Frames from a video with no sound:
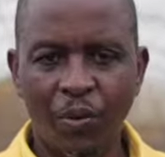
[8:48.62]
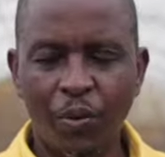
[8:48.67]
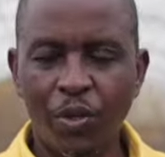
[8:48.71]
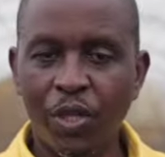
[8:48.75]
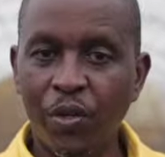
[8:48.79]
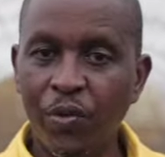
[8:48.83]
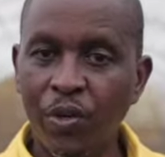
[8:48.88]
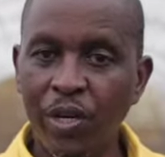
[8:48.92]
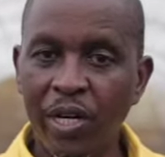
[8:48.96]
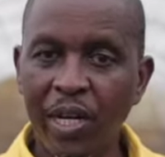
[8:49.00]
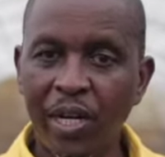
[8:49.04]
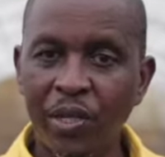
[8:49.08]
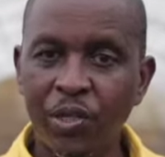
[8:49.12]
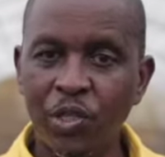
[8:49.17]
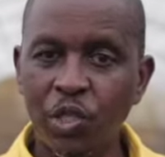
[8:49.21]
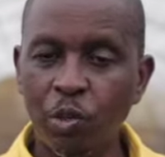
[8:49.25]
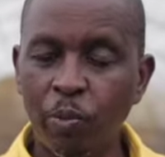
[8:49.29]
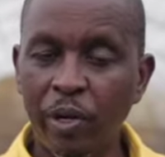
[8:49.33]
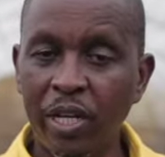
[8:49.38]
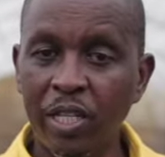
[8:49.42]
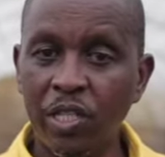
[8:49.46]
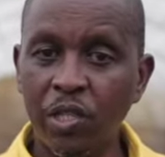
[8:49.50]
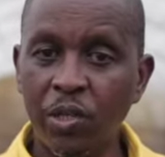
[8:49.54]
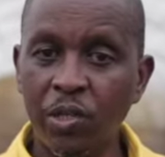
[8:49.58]
With greenhouse
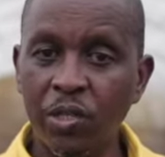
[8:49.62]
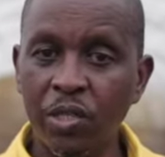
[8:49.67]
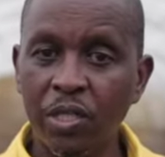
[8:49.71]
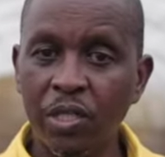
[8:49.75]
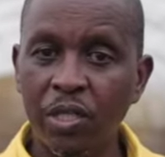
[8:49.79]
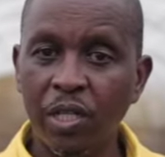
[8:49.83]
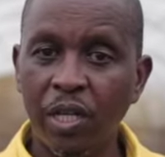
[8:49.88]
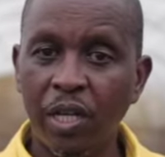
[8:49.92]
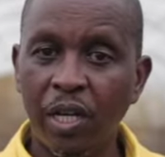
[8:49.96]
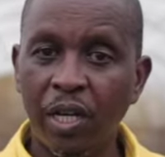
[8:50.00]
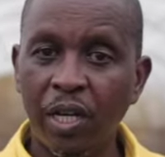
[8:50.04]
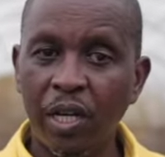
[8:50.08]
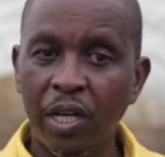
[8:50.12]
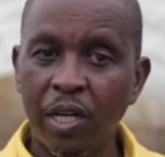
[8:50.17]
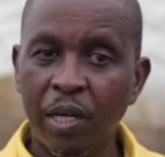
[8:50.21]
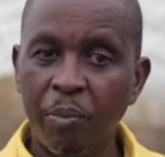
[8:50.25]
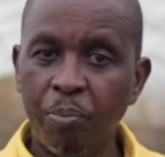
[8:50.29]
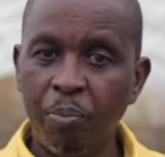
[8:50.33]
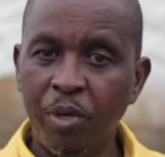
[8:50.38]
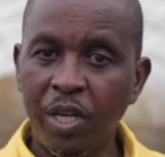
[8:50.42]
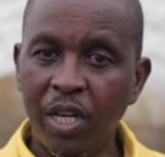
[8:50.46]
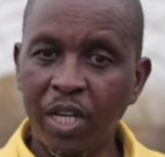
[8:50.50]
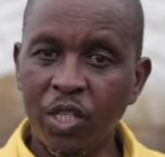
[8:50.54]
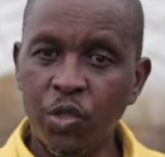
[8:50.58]
tomatoes,
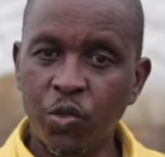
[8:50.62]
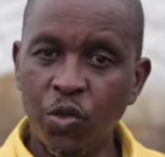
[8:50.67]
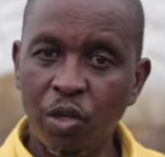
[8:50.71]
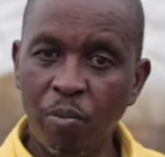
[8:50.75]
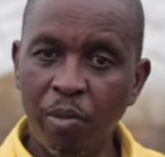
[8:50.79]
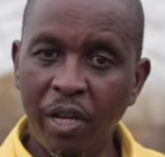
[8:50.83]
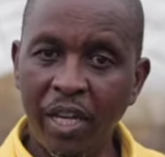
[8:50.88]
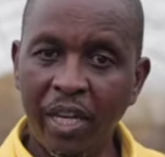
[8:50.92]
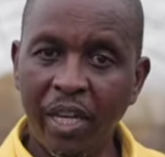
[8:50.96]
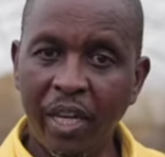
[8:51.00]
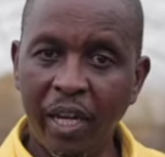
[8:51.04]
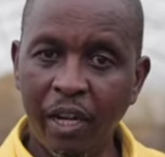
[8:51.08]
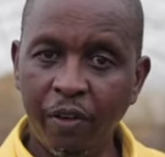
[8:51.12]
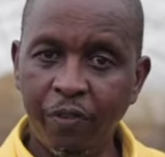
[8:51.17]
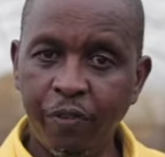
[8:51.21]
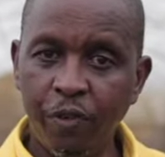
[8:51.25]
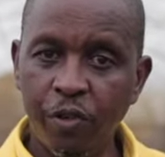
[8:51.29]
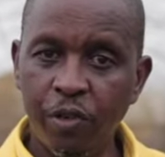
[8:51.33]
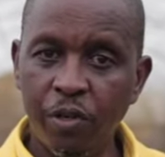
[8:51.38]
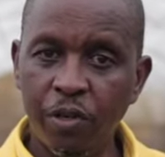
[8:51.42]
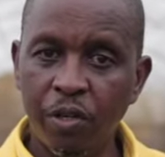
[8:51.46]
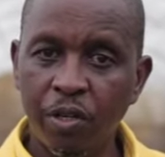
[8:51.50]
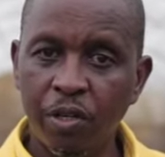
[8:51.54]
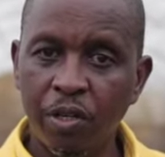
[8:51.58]
be extremely
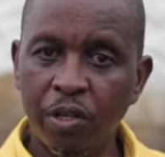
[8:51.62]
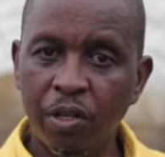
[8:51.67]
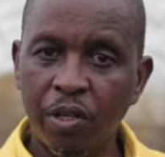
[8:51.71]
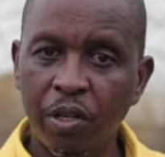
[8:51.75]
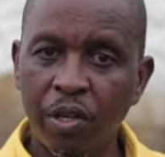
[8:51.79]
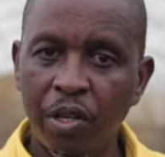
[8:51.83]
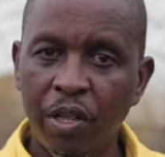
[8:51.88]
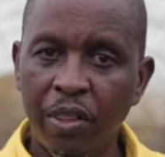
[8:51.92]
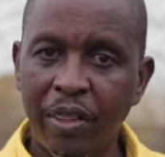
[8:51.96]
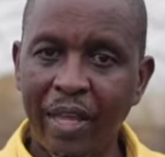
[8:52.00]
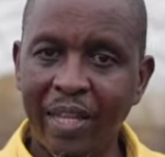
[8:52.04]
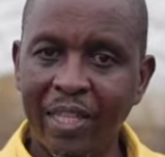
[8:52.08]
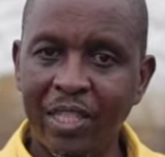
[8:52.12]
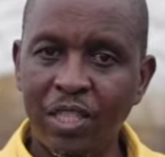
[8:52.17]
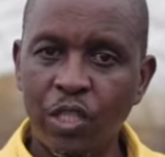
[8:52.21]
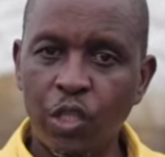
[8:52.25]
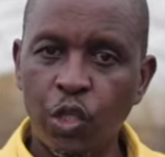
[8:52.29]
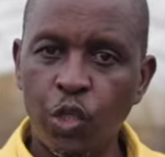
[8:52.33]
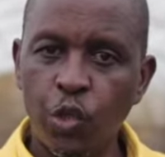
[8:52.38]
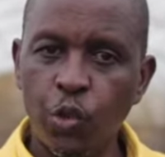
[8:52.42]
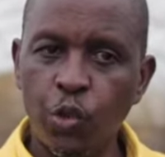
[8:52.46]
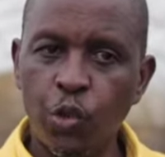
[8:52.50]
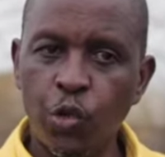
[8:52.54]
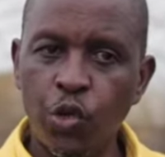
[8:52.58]
careful
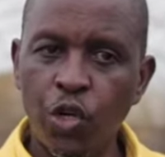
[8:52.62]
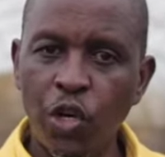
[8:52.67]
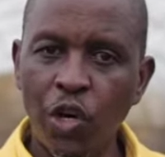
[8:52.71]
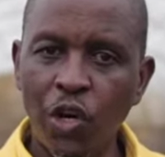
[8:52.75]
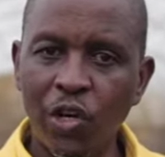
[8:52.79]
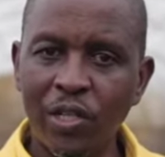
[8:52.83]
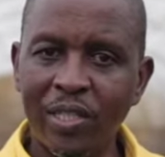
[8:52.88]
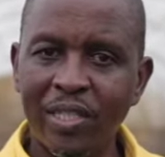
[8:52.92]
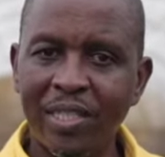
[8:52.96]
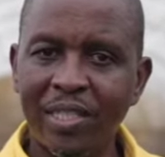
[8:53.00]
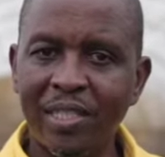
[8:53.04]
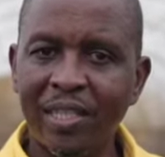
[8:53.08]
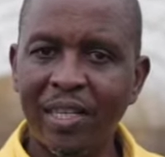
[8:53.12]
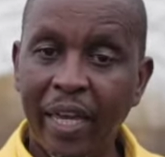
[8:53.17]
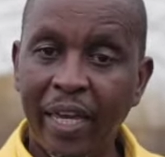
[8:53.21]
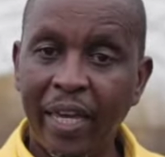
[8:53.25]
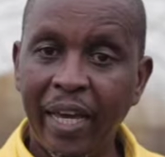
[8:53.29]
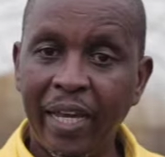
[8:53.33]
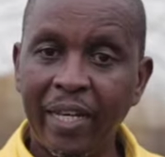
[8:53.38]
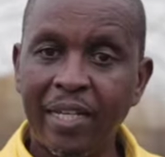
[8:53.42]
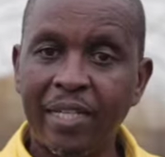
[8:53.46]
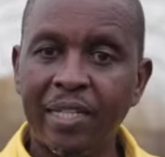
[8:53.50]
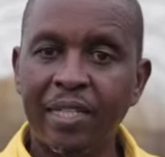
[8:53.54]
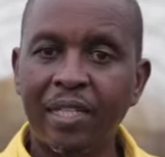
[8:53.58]
that you do not
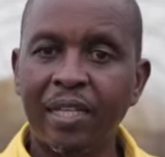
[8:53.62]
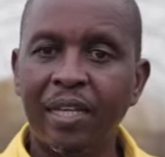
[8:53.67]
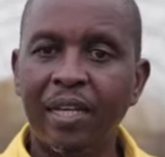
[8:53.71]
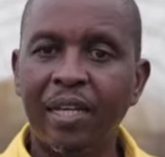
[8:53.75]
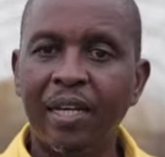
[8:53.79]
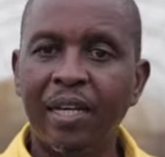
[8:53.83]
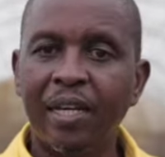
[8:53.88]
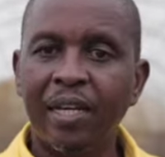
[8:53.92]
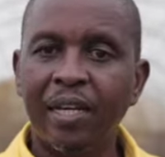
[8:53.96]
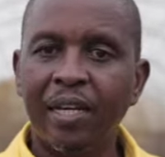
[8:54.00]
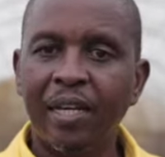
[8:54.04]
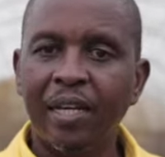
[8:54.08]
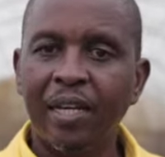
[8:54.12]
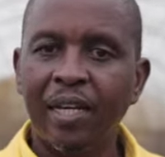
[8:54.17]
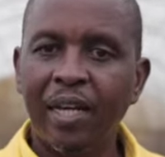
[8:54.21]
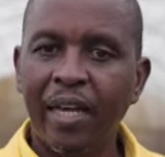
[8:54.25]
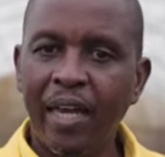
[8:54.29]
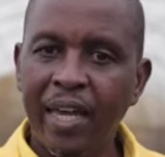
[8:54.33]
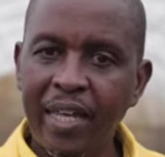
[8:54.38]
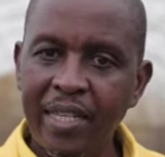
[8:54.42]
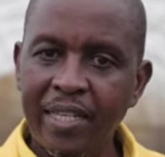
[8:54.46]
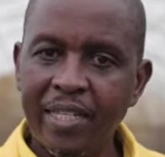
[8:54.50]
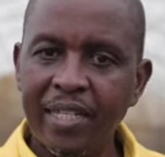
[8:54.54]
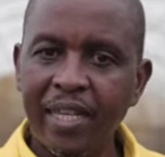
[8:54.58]
get
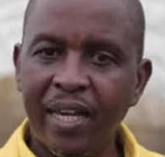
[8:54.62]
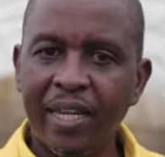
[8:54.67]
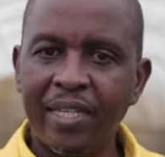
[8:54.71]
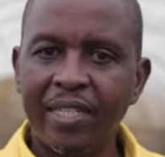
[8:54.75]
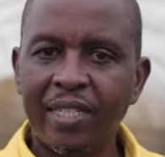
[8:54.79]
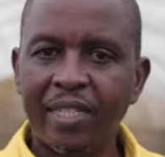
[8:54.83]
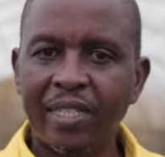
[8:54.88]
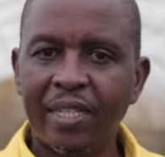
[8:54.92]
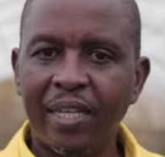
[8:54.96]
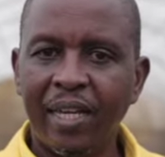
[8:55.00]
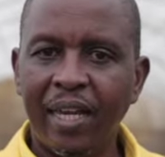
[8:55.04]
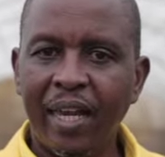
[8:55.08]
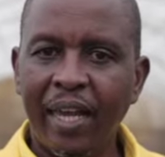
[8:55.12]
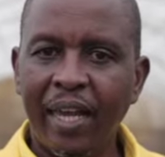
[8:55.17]
insects